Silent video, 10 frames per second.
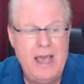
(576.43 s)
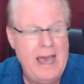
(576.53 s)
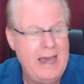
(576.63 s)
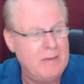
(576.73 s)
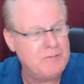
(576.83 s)

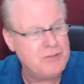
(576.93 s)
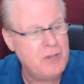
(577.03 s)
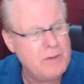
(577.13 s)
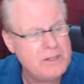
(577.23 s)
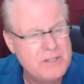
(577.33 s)
And I'm
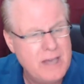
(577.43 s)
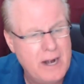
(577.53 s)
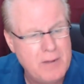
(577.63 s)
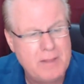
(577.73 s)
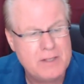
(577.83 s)
so
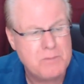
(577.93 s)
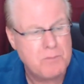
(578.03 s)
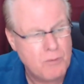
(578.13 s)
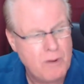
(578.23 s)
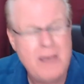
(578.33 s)
excited about this
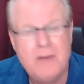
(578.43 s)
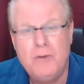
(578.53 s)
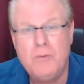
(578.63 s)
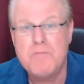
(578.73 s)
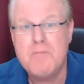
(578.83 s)
brand
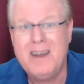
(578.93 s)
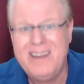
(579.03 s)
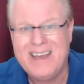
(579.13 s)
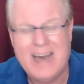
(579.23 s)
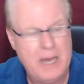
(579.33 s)
new
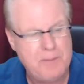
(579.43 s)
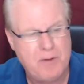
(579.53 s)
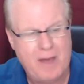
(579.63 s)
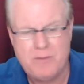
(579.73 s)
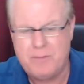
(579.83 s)
money guide,
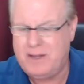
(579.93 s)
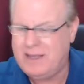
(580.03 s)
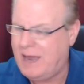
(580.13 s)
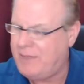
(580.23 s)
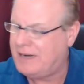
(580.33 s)
private money
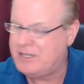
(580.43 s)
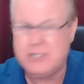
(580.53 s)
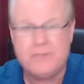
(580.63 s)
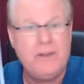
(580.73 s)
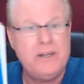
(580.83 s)
guide that I
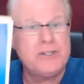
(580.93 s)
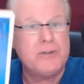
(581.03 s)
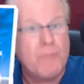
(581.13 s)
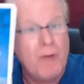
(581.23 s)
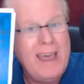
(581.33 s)
just finished
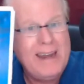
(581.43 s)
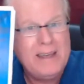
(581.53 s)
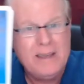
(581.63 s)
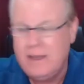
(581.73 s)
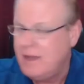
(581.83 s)

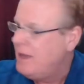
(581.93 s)
writing.